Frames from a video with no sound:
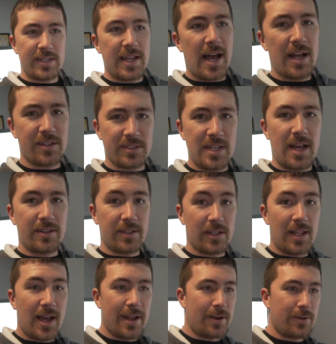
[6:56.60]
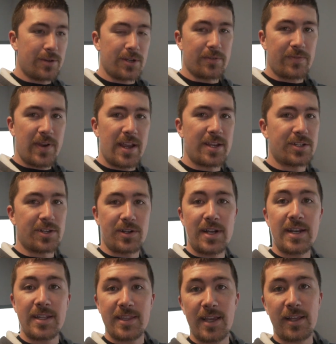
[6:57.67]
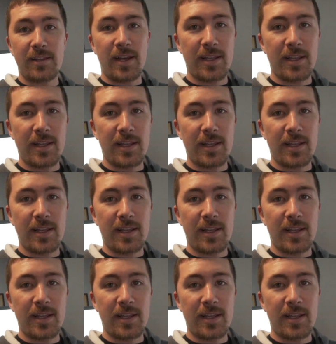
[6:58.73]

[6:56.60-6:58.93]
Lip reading: dials down the light on your face or anything